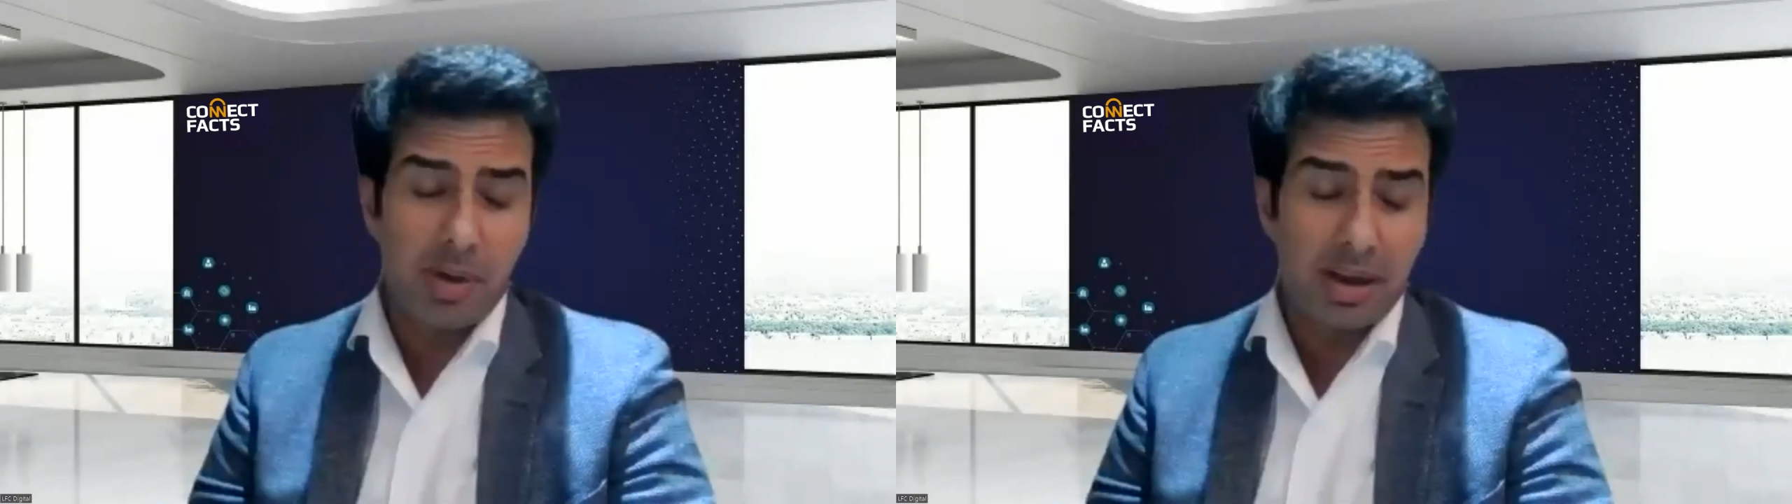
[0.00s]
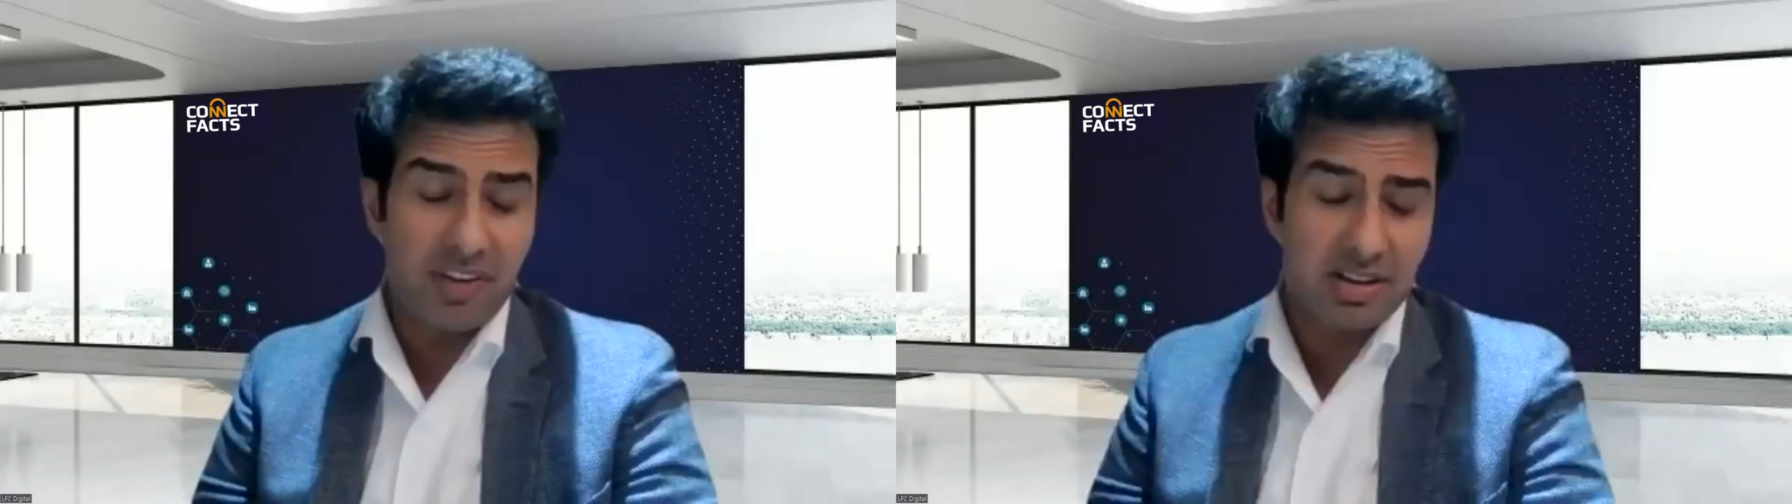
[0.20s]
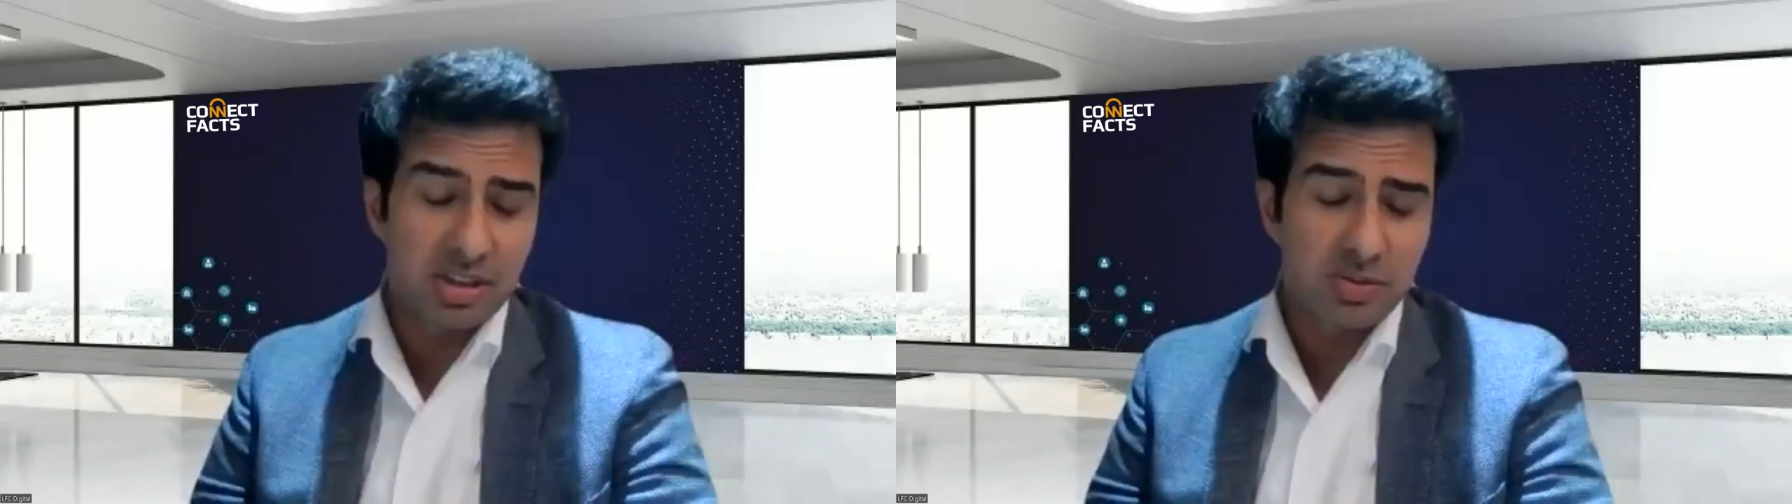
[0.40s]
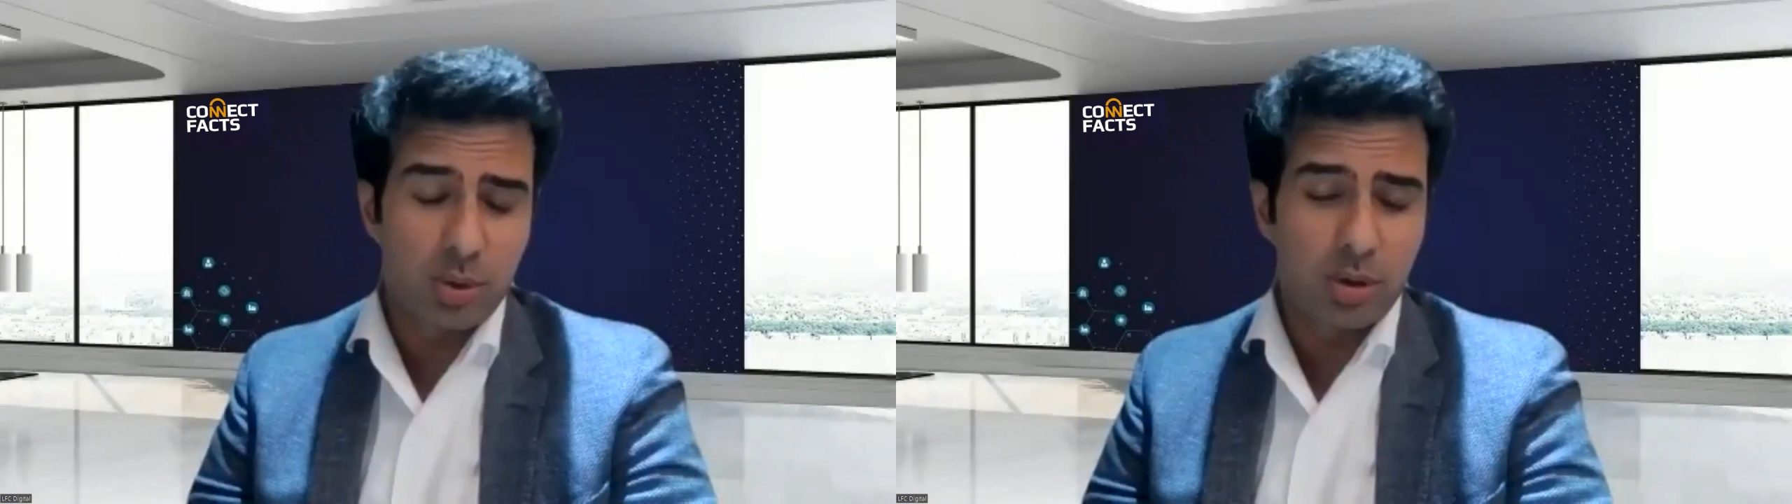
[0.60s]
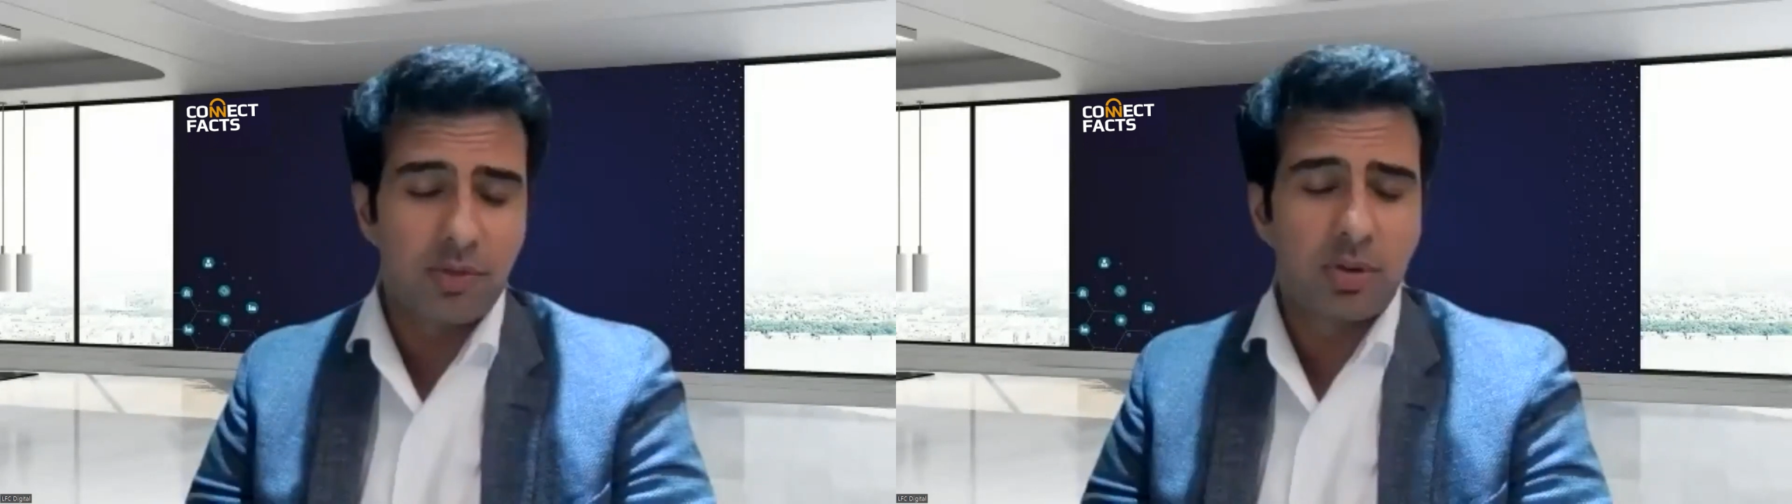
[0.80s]
manufacturer's
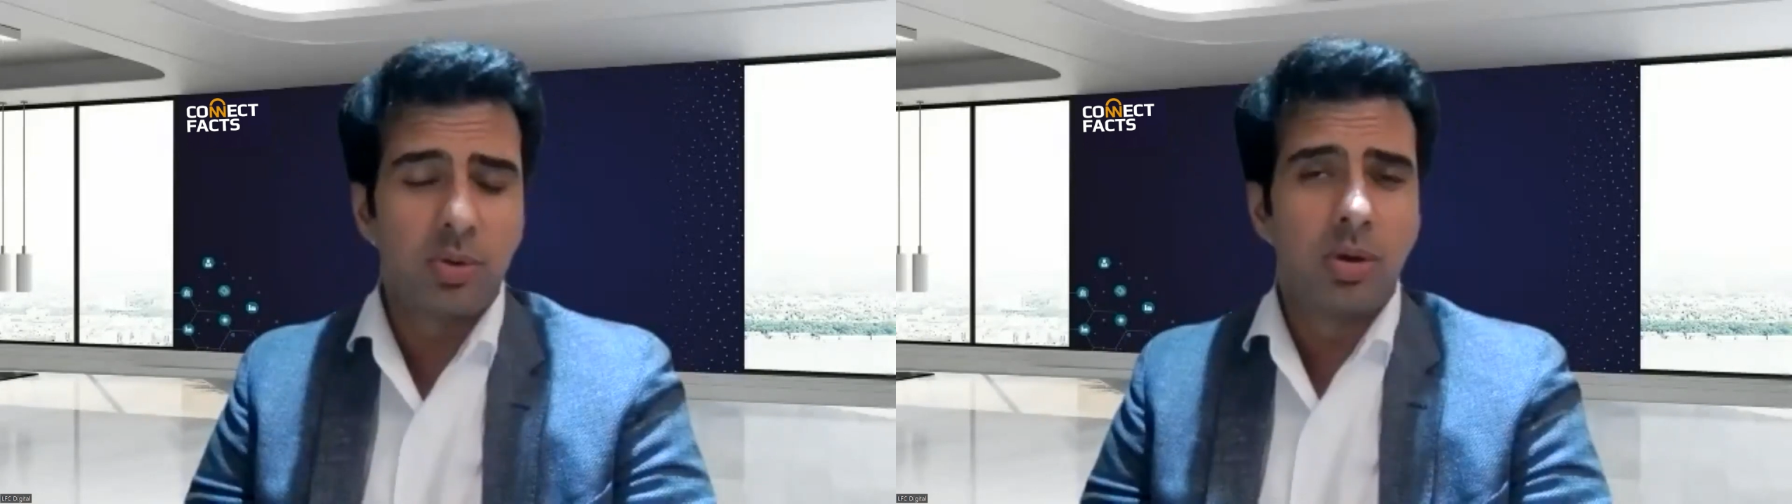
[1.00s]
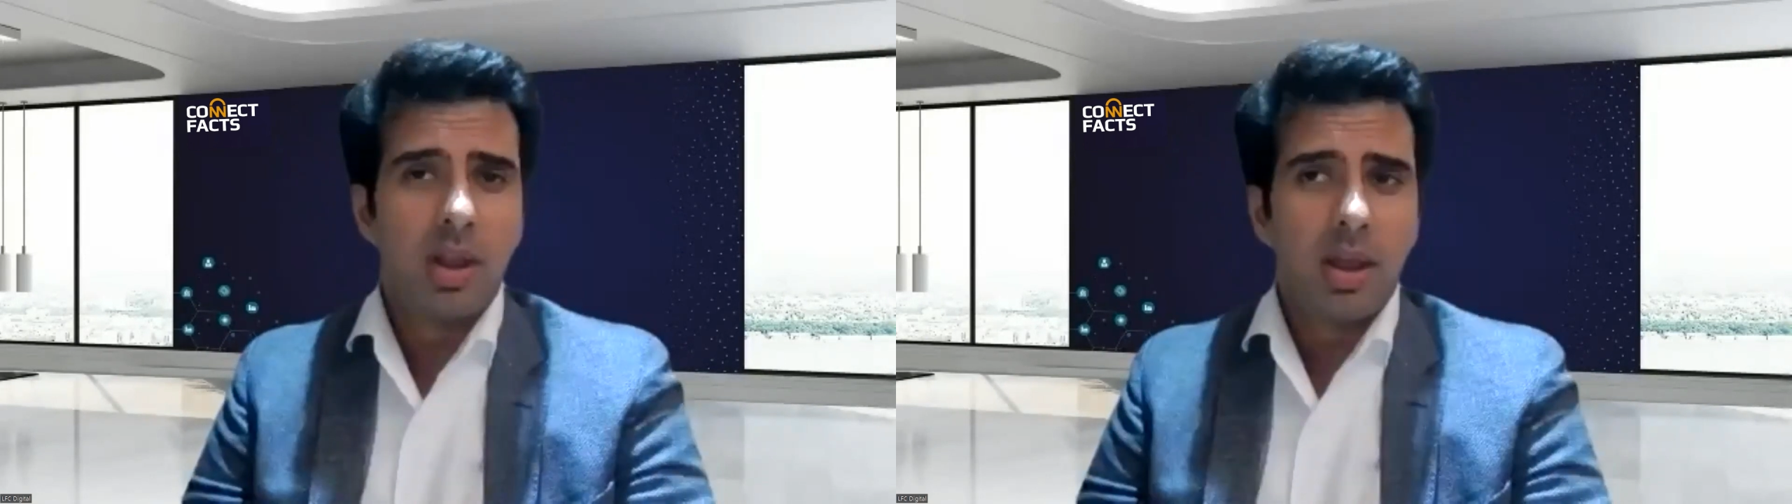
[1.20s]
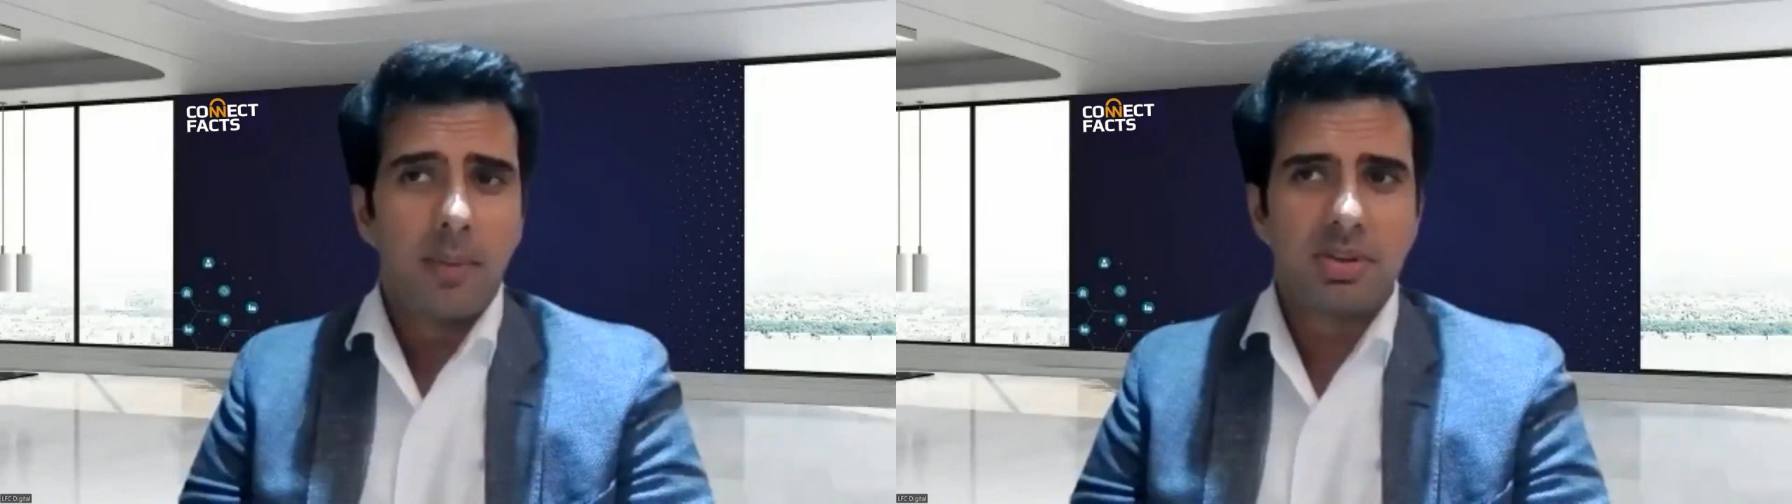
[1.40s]
point of view,